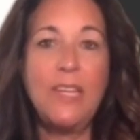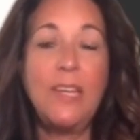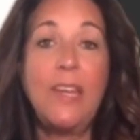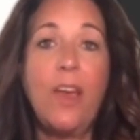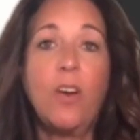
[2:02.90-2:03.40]
in
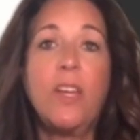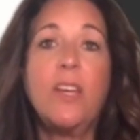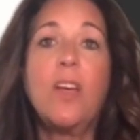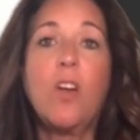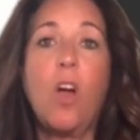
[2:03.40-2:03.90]

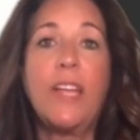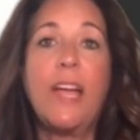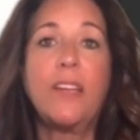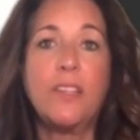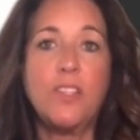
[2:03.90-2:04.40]
inherited
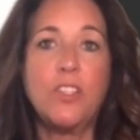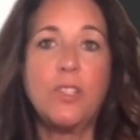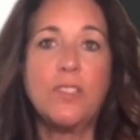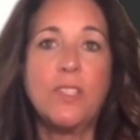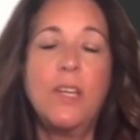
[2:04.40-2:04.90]
cardiac
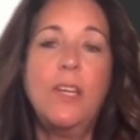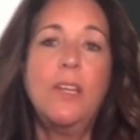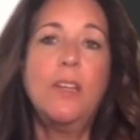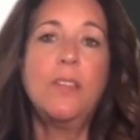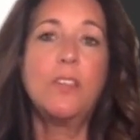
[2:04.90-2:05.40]
conditions.
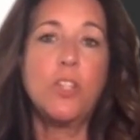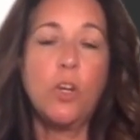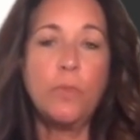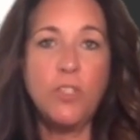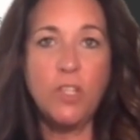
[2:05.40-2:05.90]
The
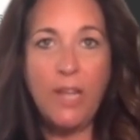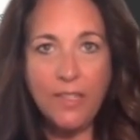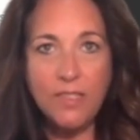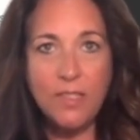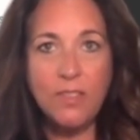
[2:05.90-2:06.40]
term
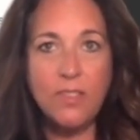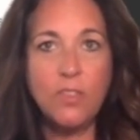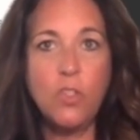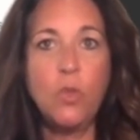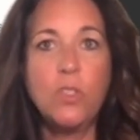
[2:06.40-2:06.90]
geneticist
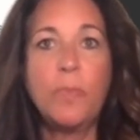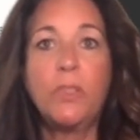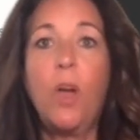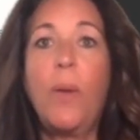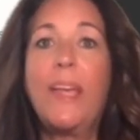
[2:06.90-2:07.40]
is used
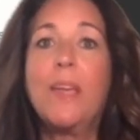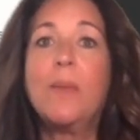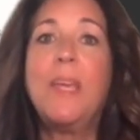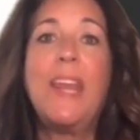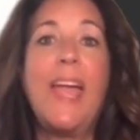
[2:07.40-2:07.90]
below and can
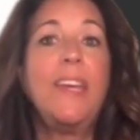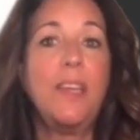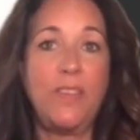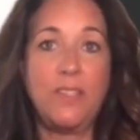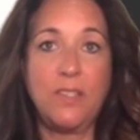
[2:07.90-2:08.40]
mean
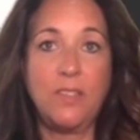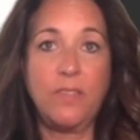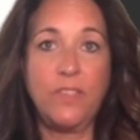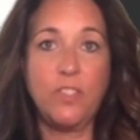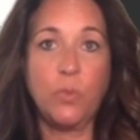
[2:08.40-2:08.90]
any of these
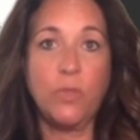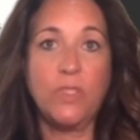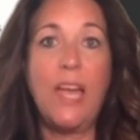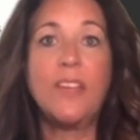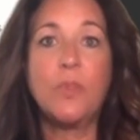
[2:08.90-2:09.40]
individuals
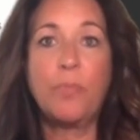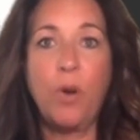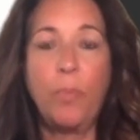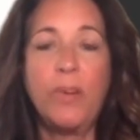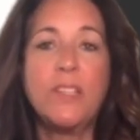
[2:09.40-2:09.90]
as
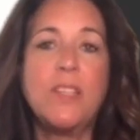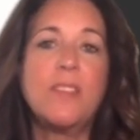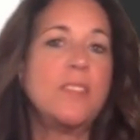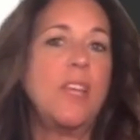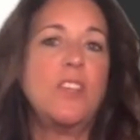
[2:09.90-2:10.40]
appropriate to
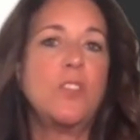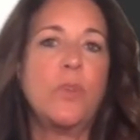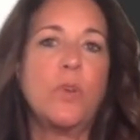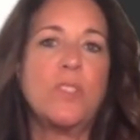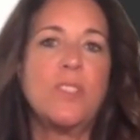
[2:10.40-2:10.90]
the stage of
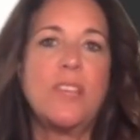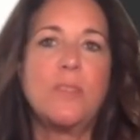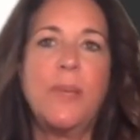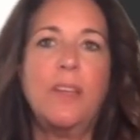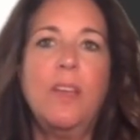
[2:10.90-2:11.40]
your
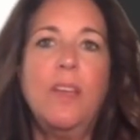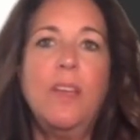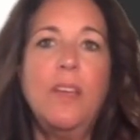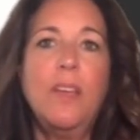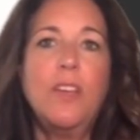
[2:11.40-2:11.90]
assessment.
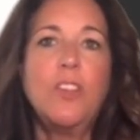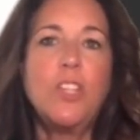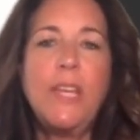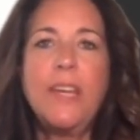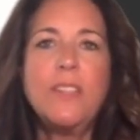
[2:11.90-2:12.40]

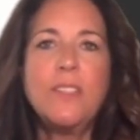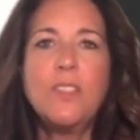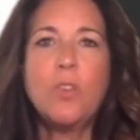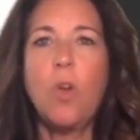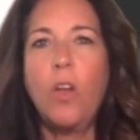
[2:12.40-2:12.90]

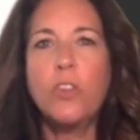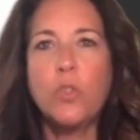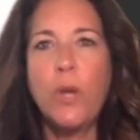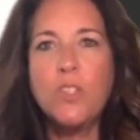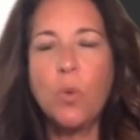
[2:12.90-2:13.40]
Geneticists are all
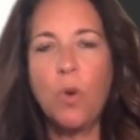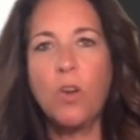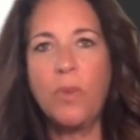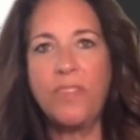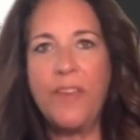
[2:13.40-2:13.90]
trained to
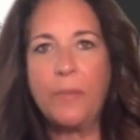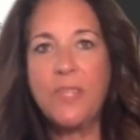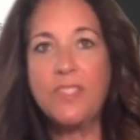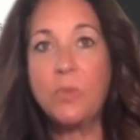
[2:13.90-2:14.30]
work with families